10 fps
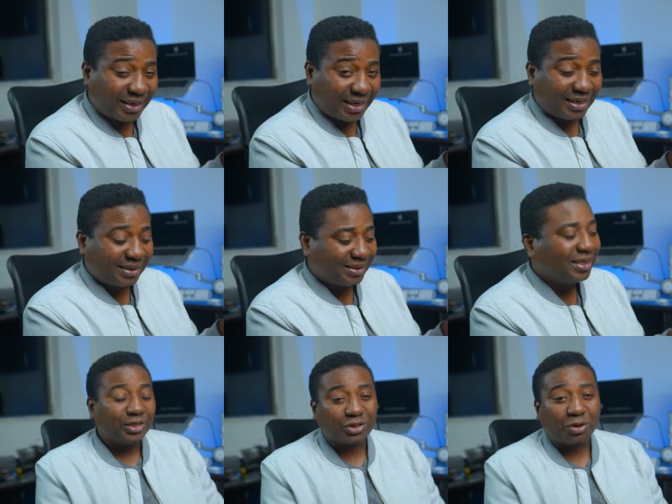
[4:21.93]
get
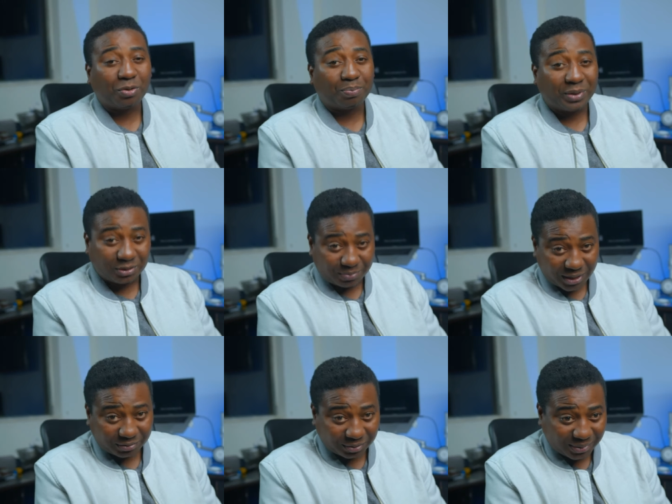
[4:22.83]
it so please
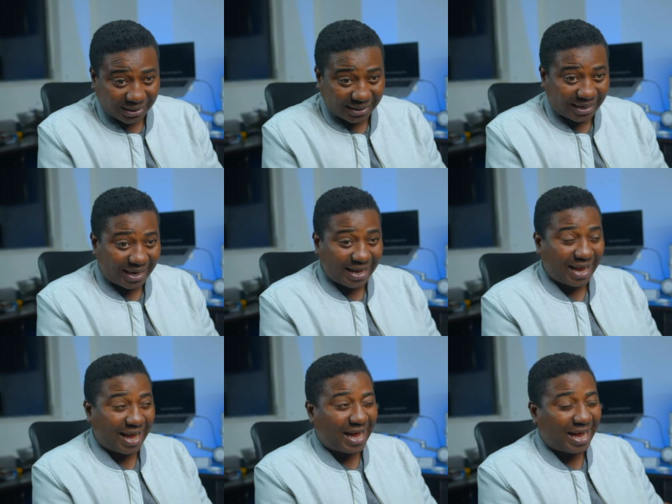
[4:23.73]
bear with me
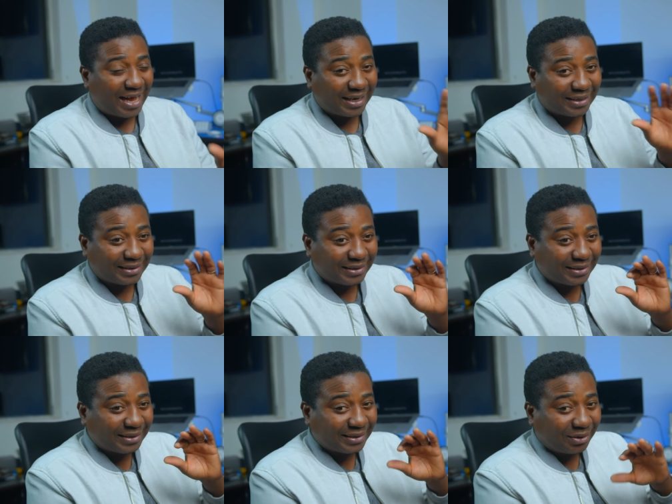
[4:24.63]

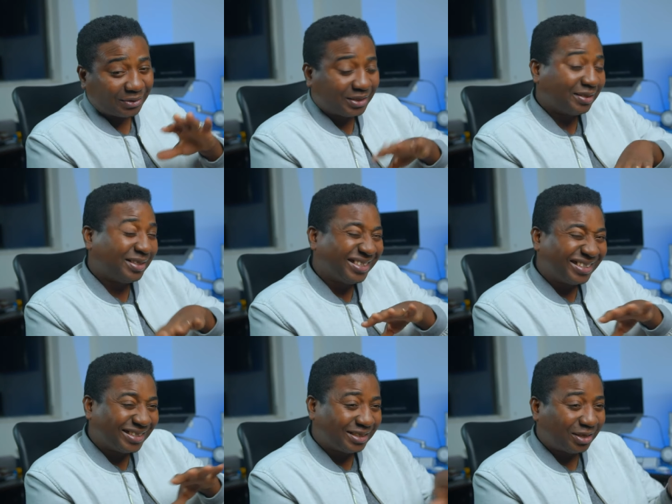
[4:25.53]
I until this is